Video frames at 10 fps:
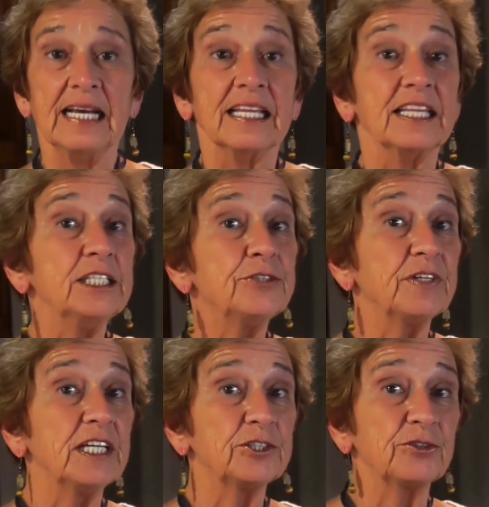These
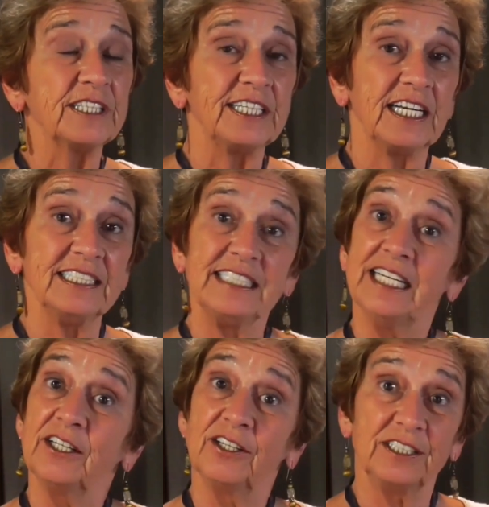financial deadlines
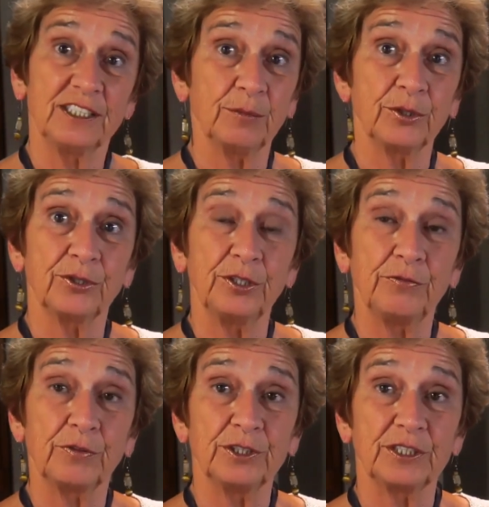hit on December
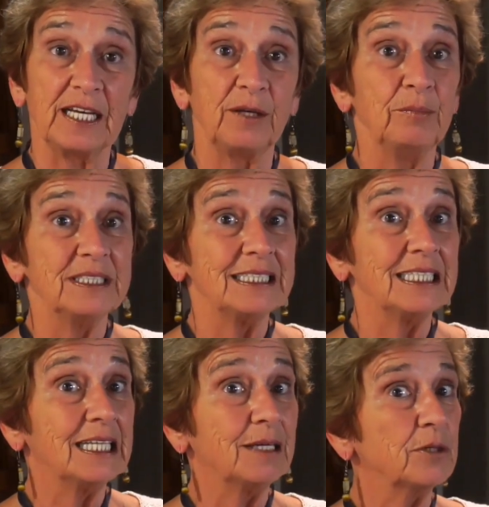31st, and missing
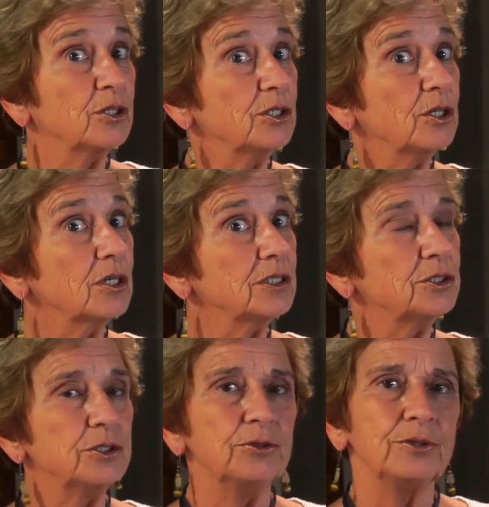them could
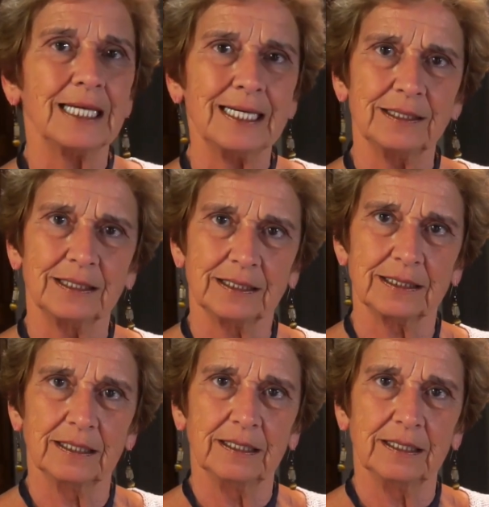cost you thousands.